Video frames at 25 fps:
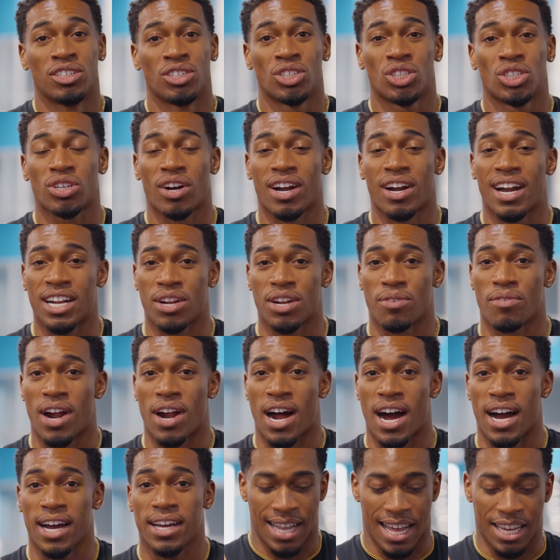try not to
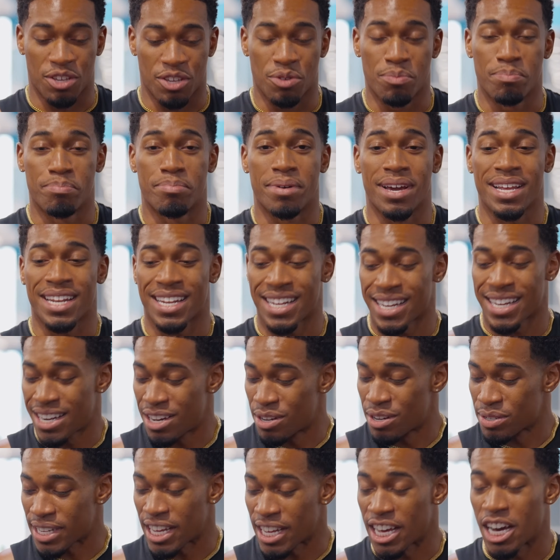rock like you're bending
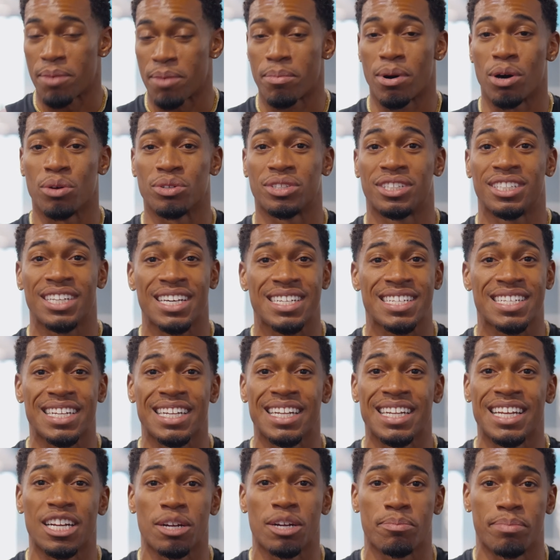those elbows just a
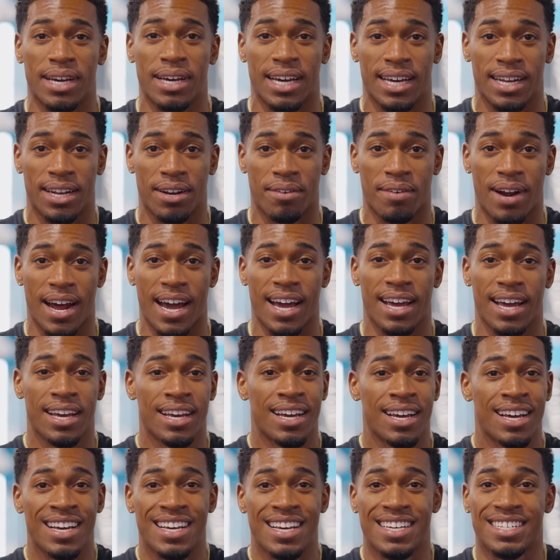little bit, right?
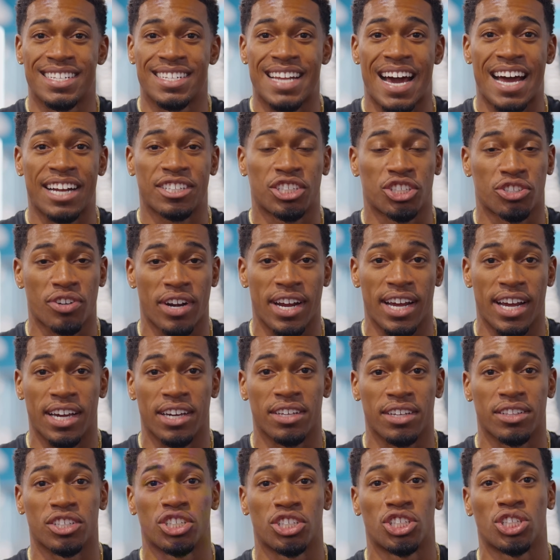is not straight.
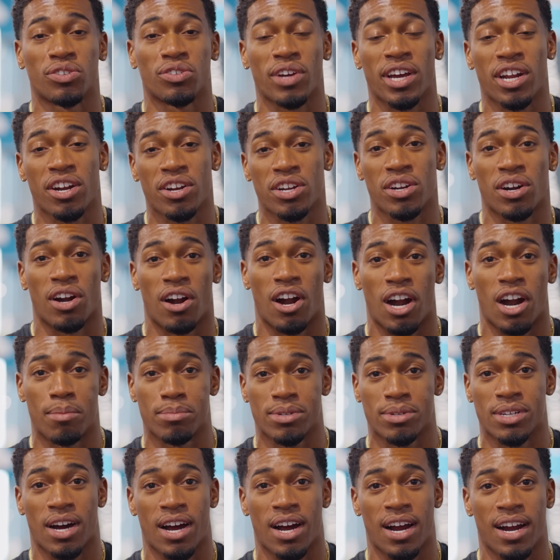The straighter your
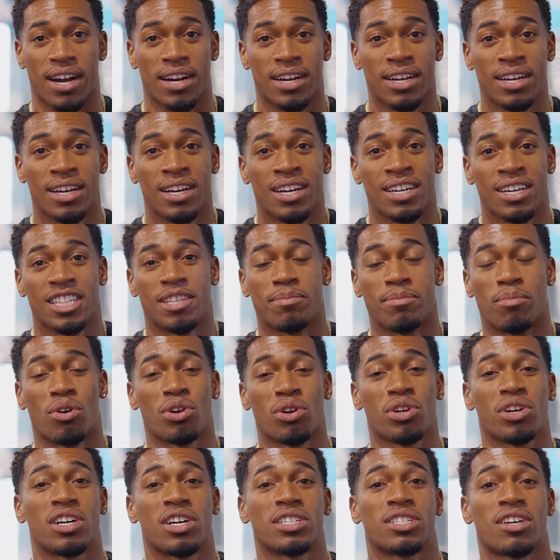arms are, the more
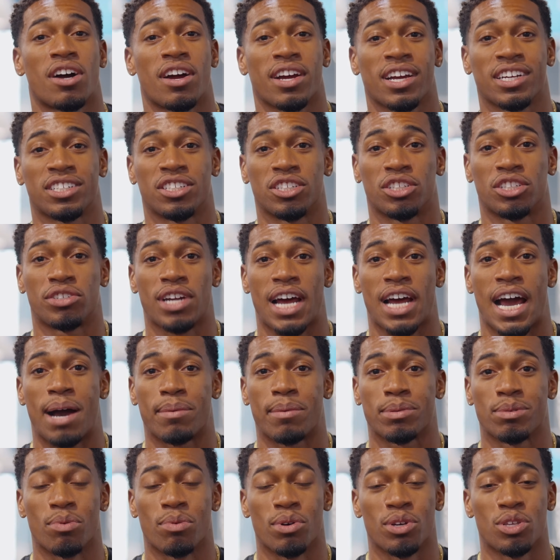you're gonna target your
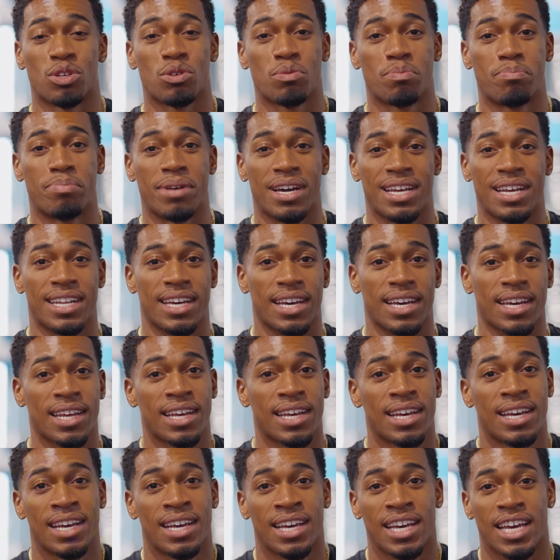traps. So when you bend it,
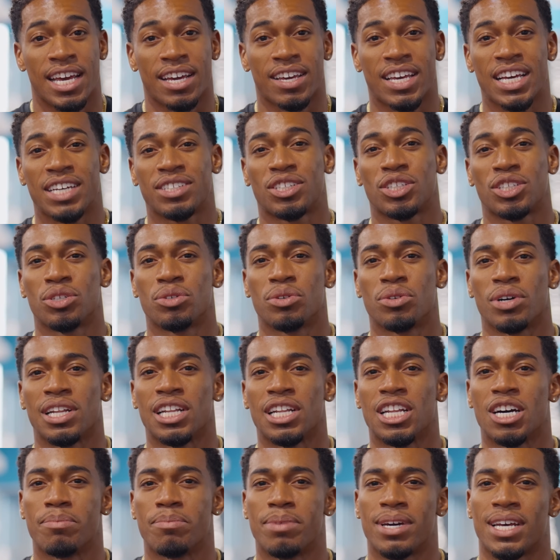it gives you a
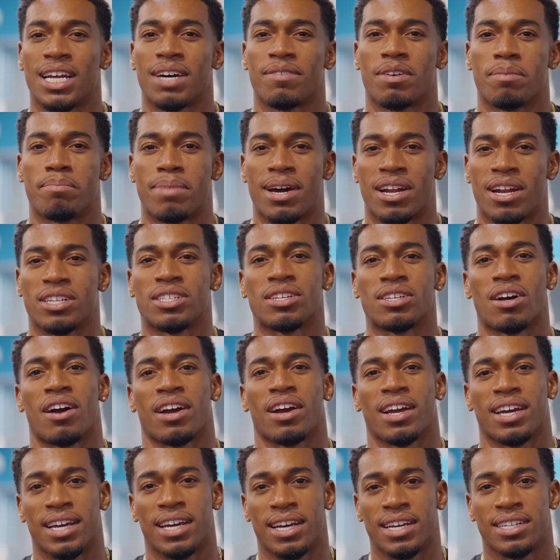little bit of a better
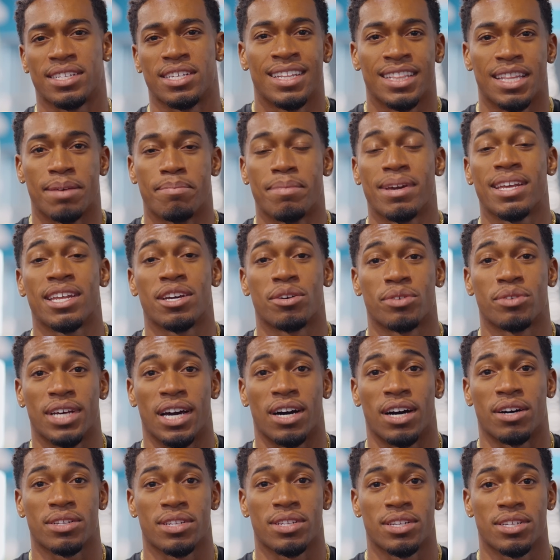target than medial
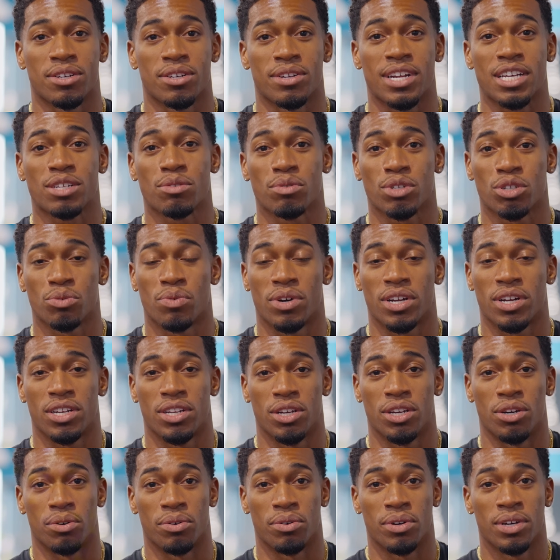delts. So that's what you wanna
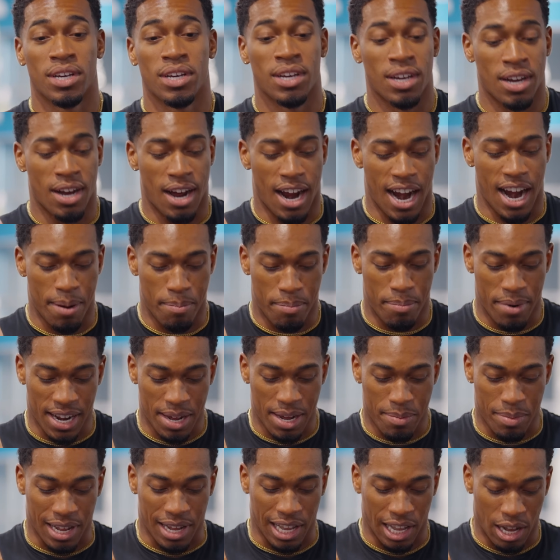do. All right, bring
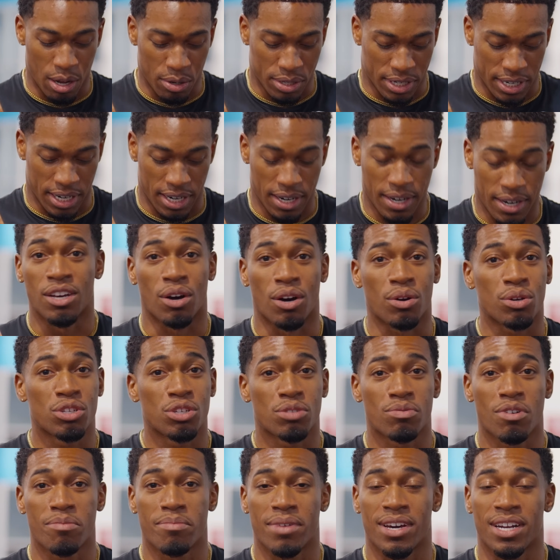them closer. Don't use
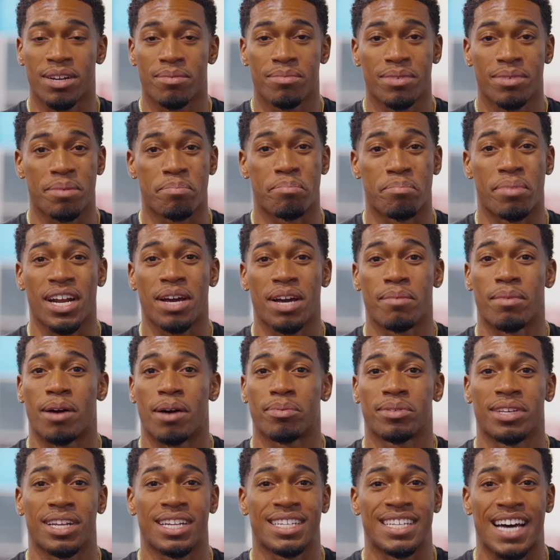momentum. Bring them
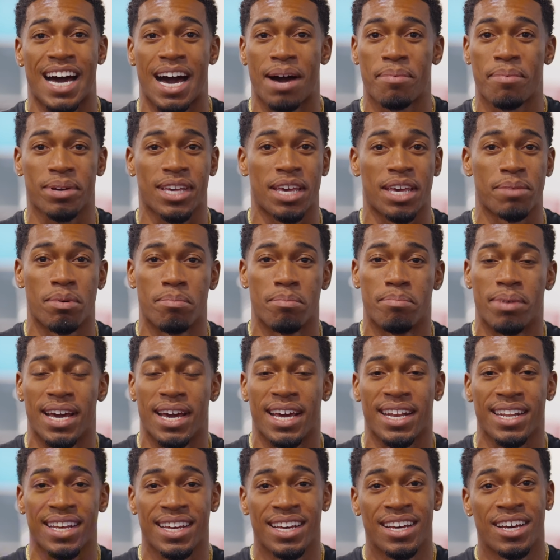up to the top, keep them
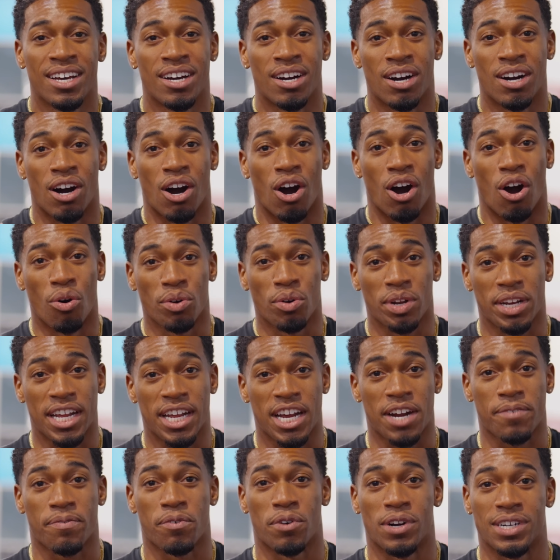bent. Hold it
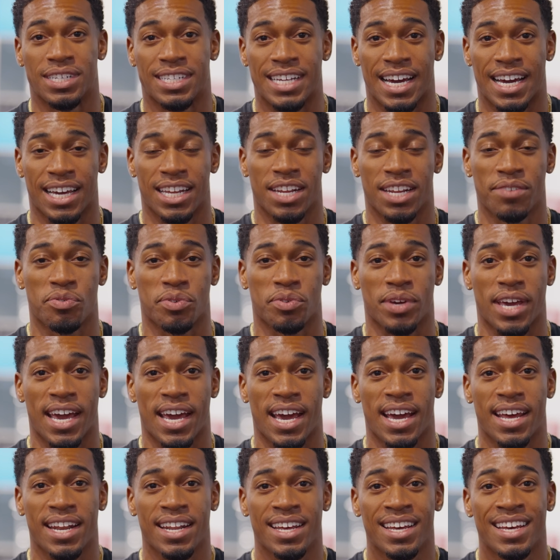there for a second if you
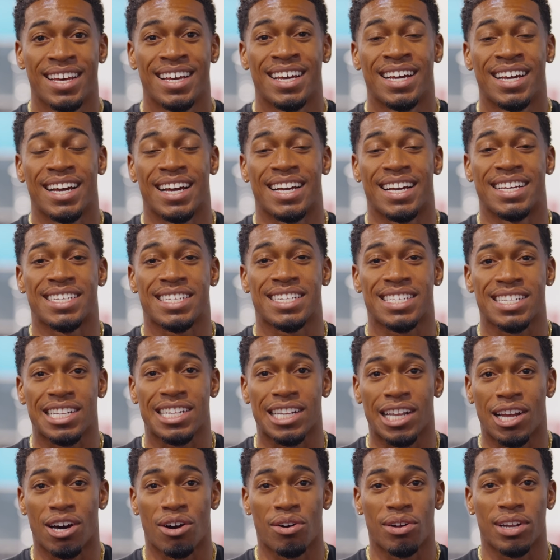can, and
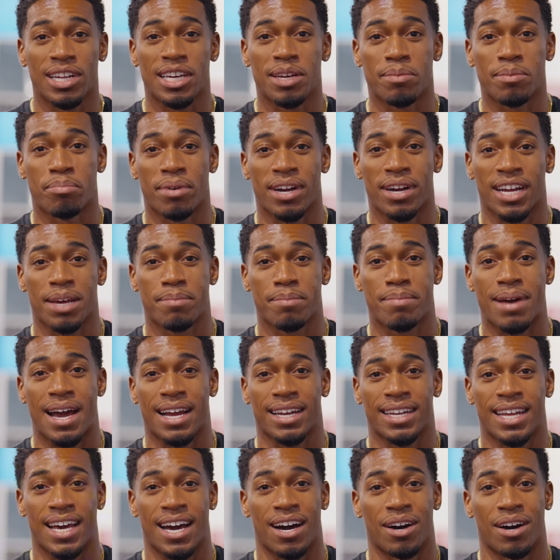slowly bring it
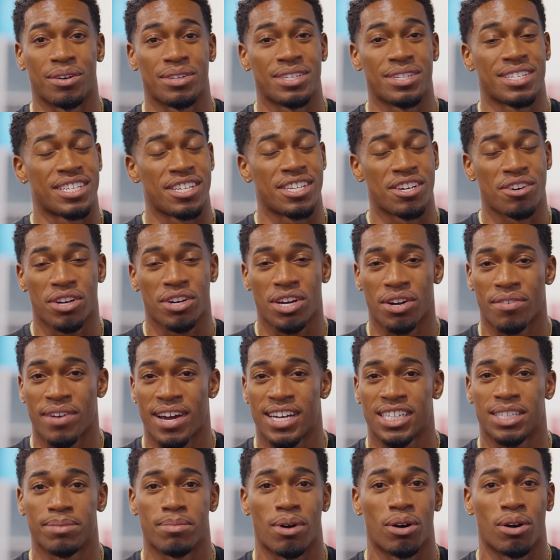back down. Still good
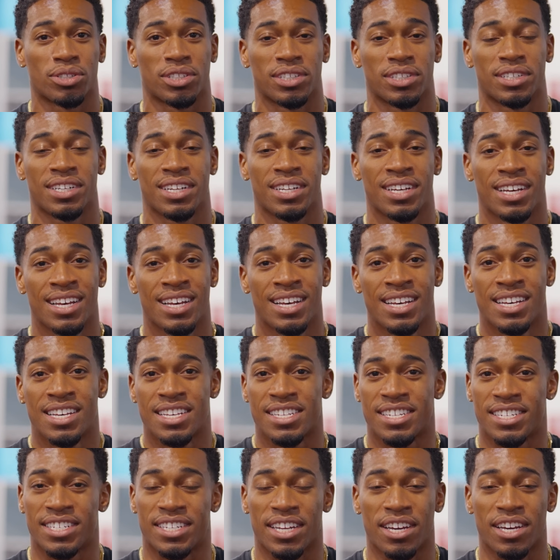range of motion,
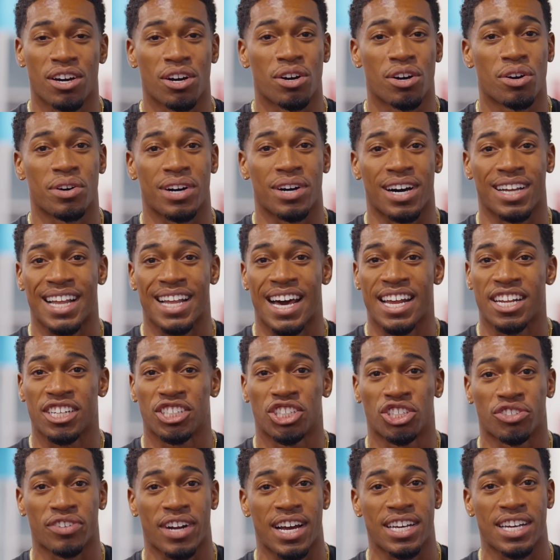still a lot of
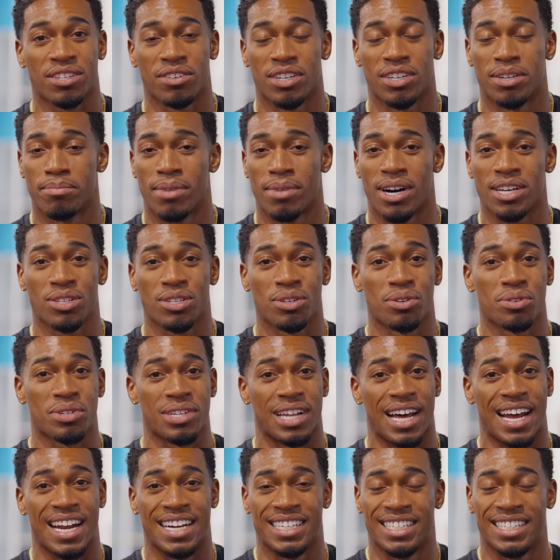stress on the muscles, a
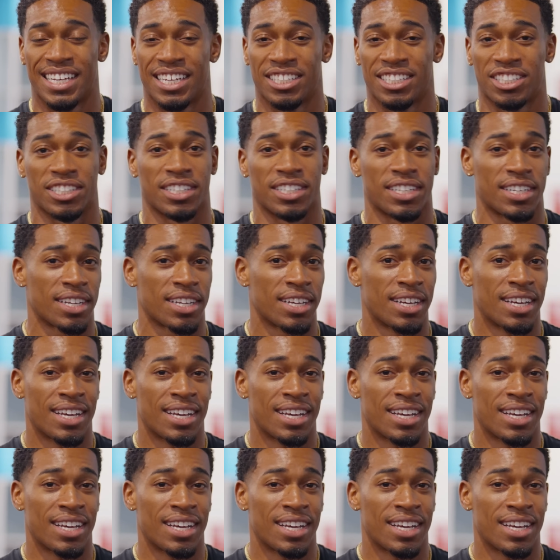lot of tension,